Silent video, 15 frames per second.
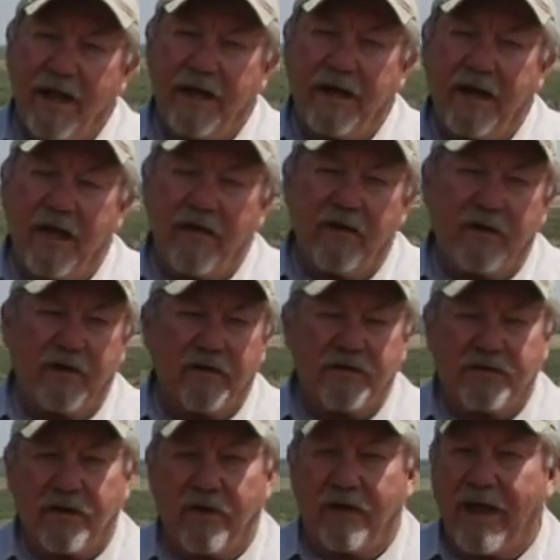Another
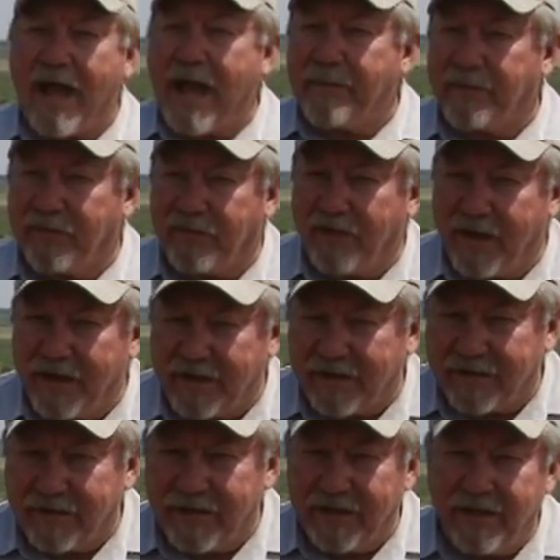concern,
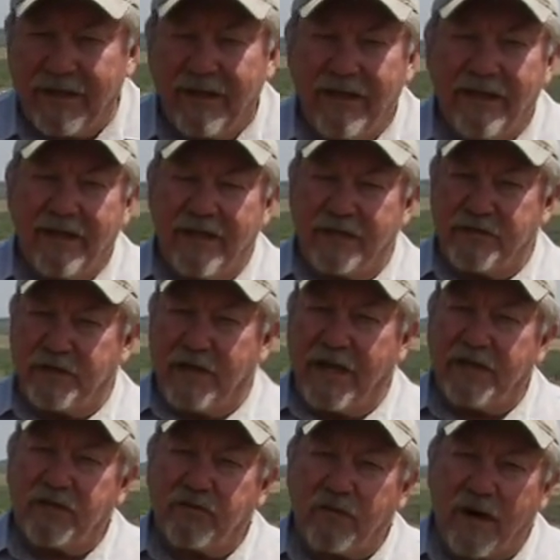hypothetically, is
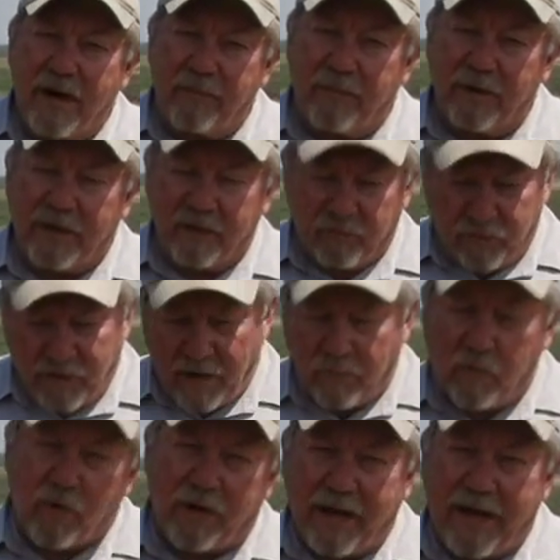nest trampling. If we've got
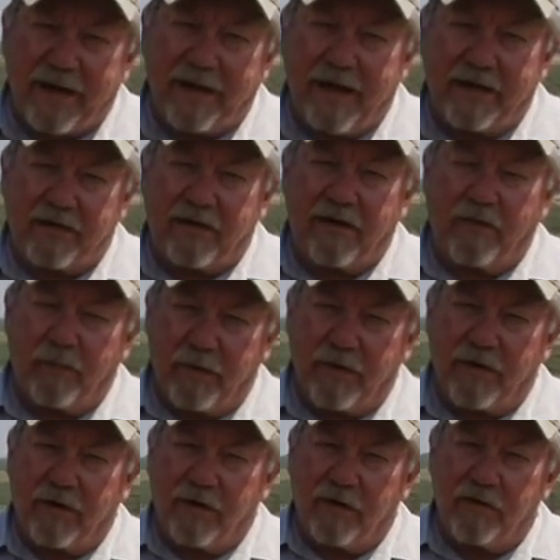more cattle out there, are we
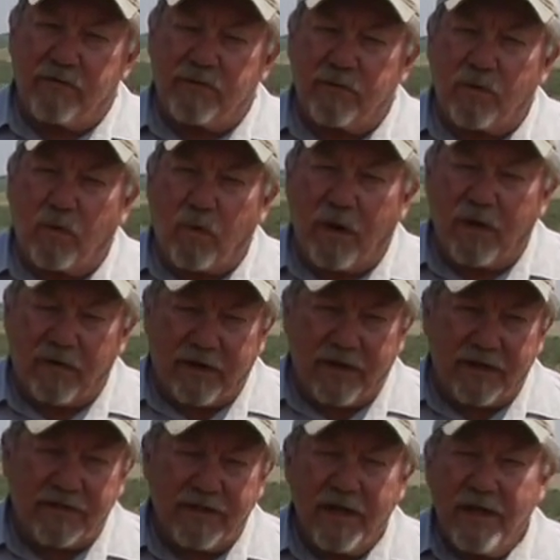going to lose some quail
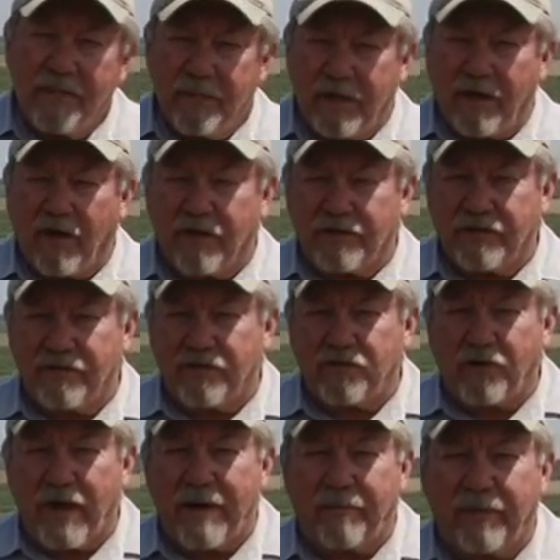nests because of the
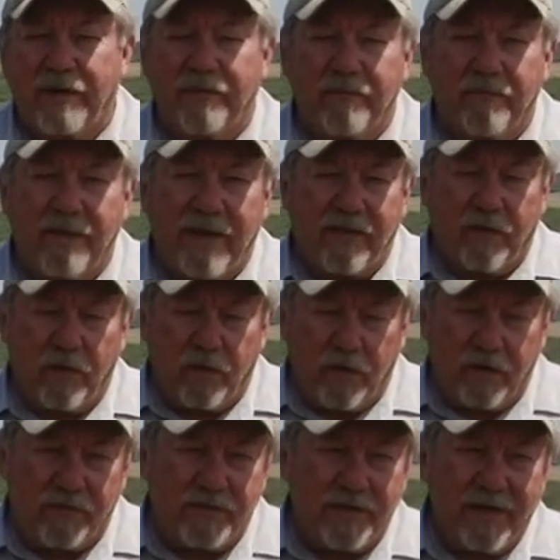trampling by the
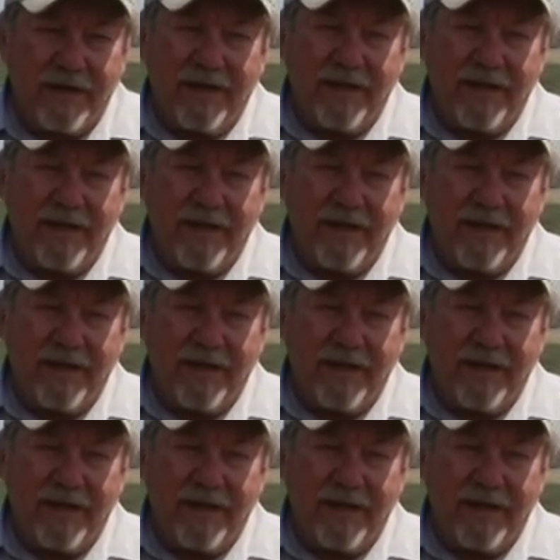hooves?